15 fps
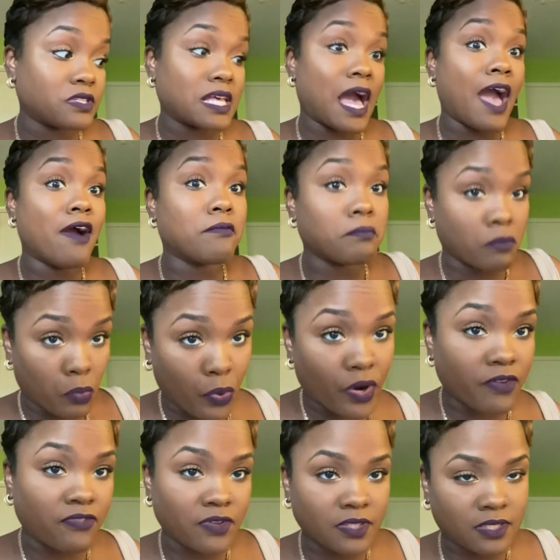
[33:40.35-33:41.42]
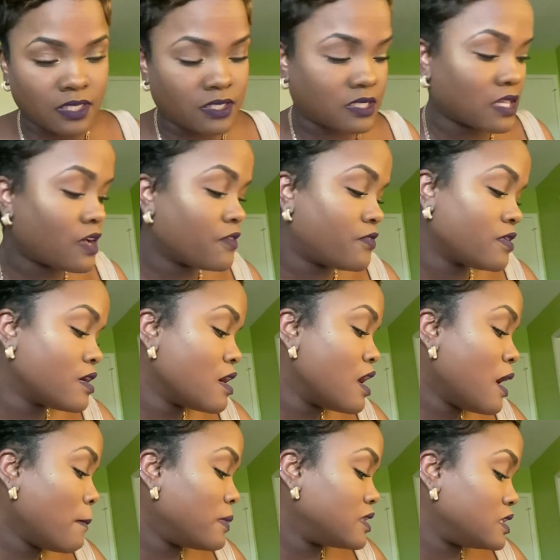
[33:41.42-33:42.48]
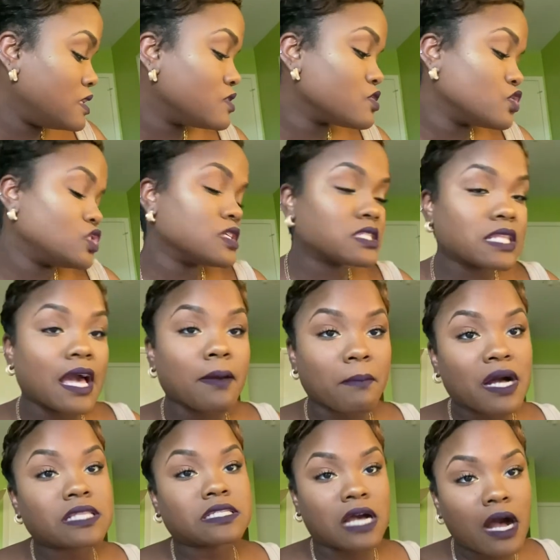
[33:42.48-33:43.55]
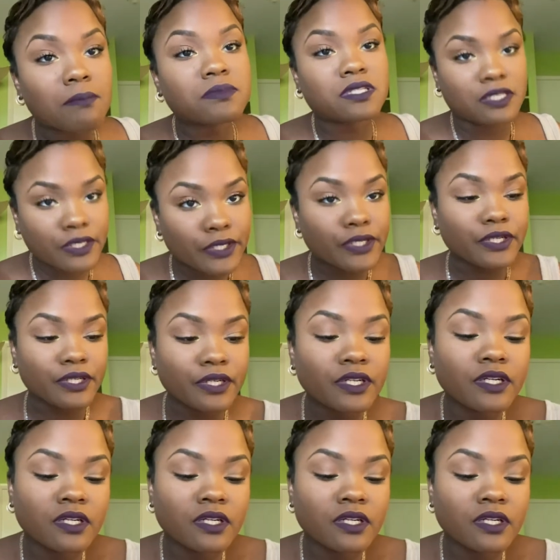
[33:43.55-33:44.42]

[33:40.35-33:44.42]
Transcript: I have more Fenty stuff, but these are just like my top tier